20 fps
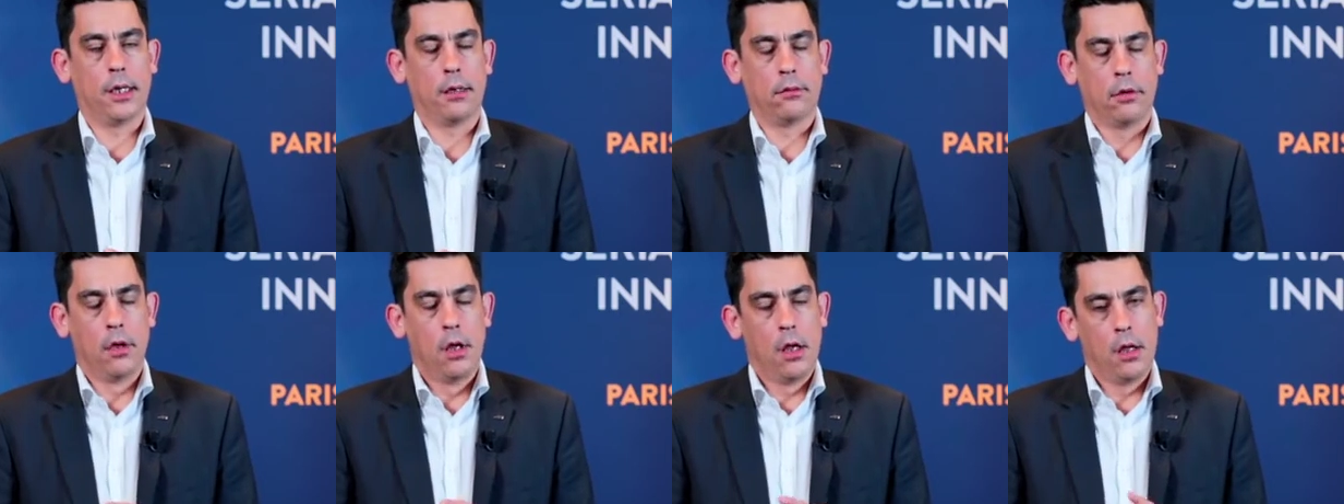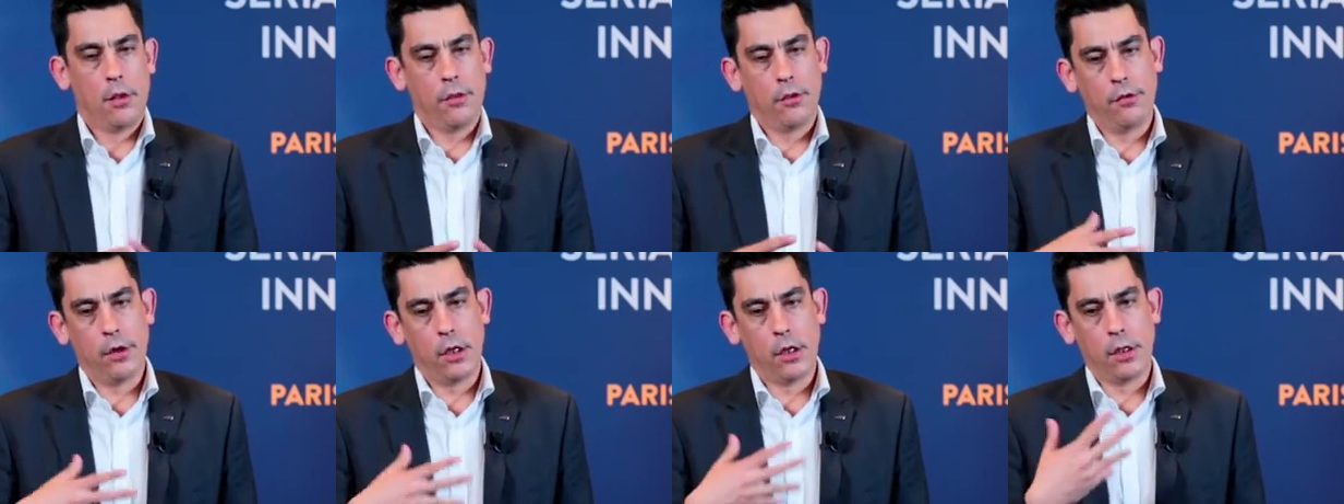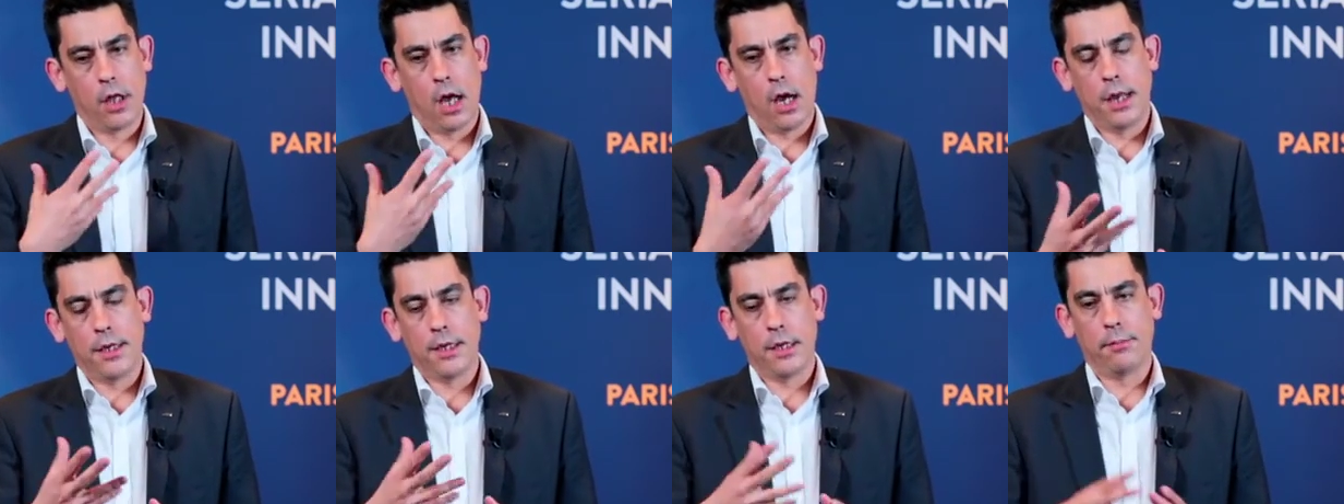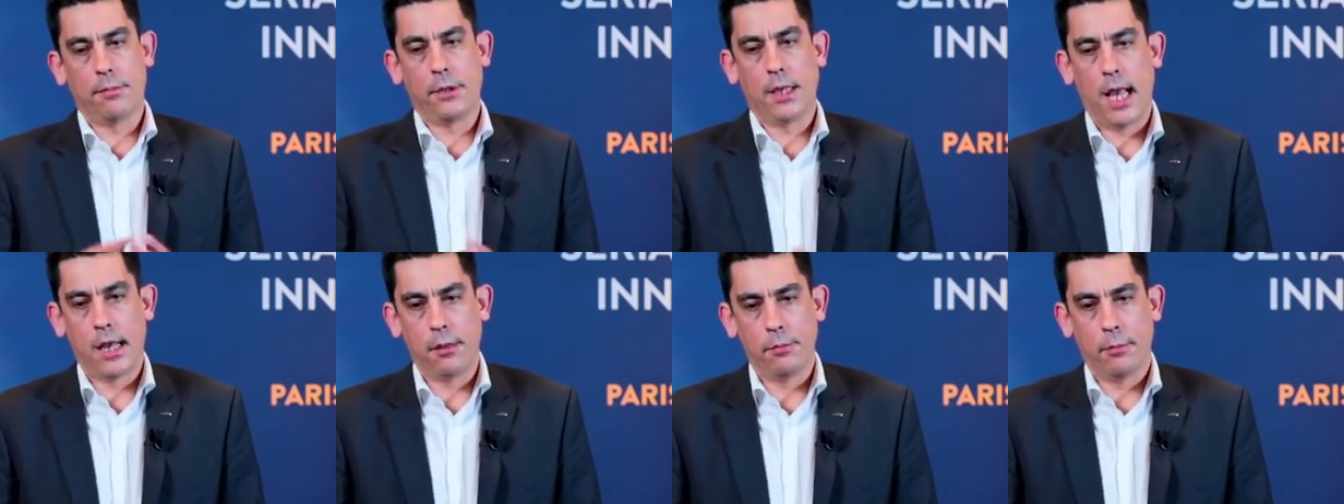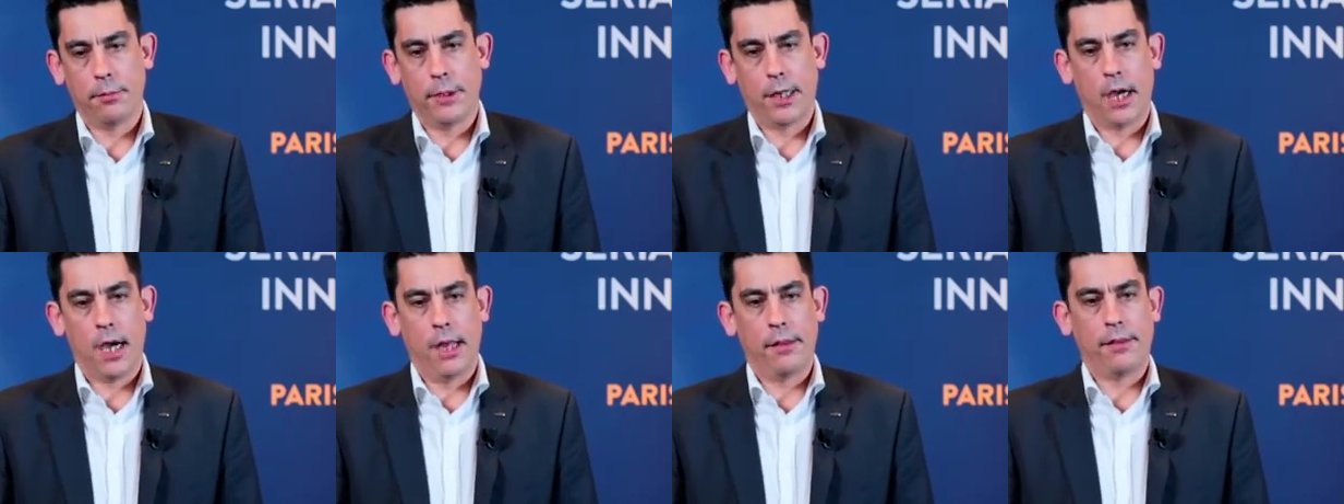And the real idea element
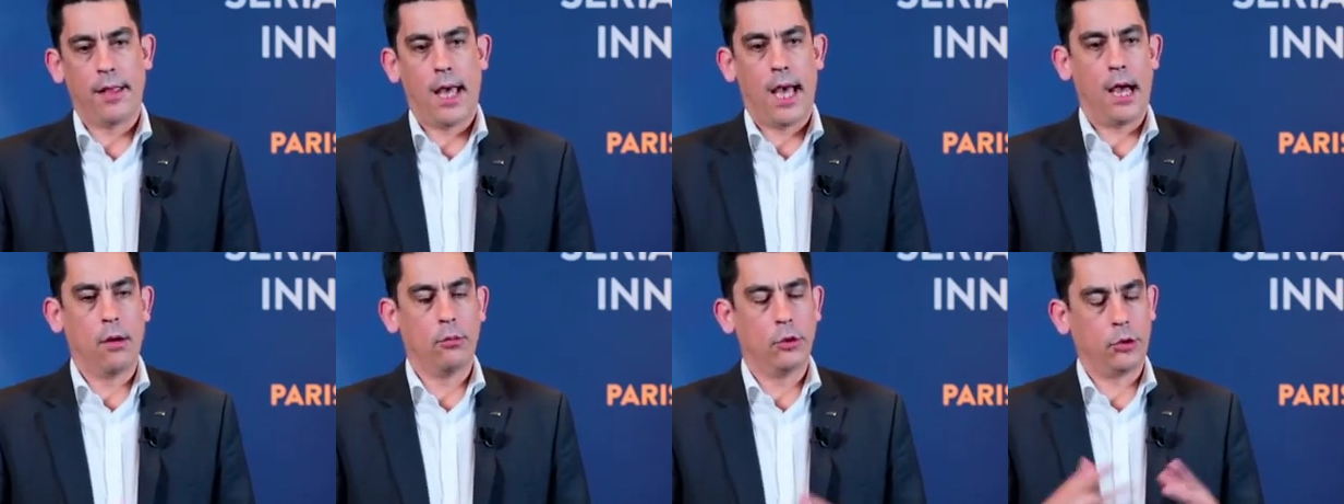behind that,